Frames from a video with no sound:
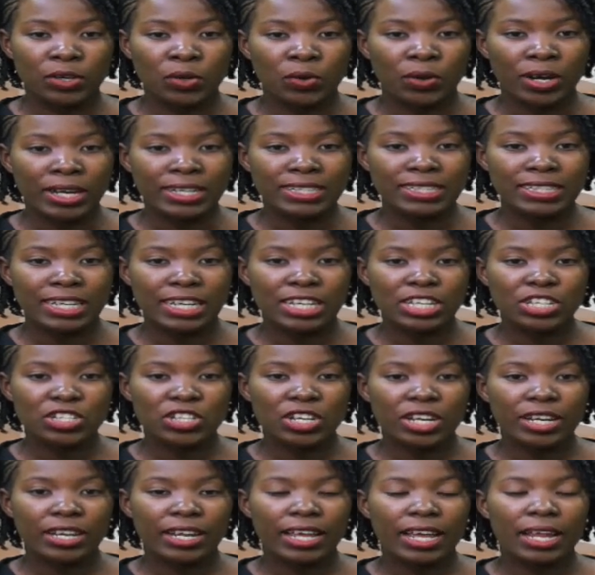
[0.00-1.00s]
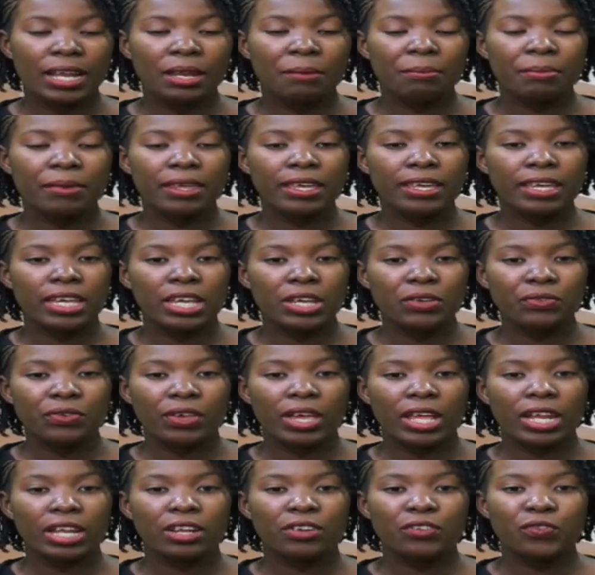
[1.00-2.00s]
attention and be
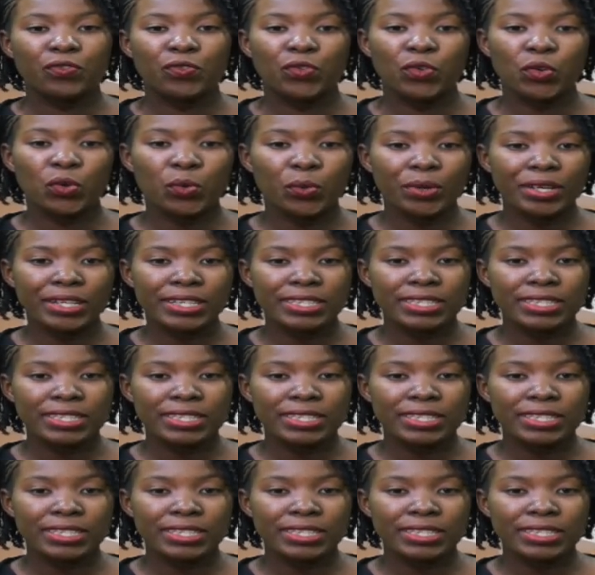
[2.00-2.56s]
given fluids